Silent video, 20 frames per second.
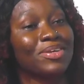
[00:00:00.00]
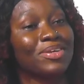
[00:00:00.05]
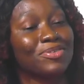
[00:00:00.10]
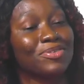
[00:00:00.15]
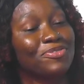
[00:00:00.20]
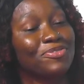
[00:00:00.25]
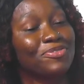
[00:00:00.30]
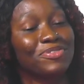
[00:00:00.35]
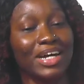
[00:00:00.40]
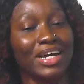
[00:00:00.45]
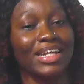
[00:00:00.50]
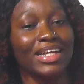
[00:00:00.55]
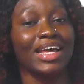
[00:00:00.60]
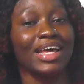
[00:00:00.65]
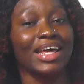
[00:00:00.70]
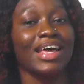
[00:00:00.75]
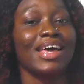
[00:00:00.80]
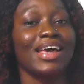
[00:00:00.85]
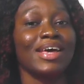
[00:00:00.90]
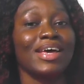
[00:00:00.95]
you're fine.
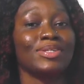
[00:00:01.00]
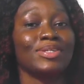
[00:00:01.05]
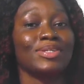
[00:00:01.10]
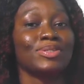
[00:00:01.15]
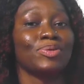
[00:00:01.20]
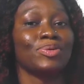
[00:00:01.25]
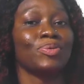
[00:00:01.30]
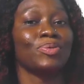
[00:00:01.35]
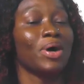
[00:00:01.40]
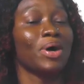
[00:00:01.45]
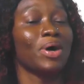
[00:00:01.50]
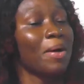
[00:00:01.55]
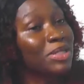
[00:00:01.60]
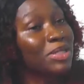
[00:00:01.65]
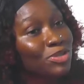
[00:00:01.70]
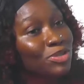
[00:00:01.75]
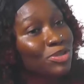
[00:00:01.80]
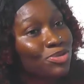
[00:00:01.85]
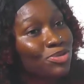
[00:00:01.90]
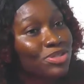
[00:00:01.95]
So I'm a
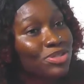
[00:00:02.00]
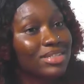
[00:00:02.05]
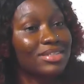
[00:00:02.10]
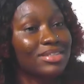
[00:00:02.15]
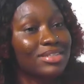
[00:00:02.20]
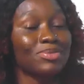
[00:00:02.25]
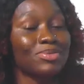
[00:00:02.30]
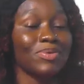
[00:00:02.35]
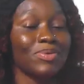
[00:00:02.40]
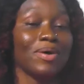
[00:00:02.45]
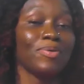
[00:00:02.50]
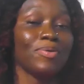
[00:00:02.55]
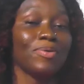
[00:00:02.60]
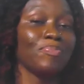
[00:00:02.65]
student as well,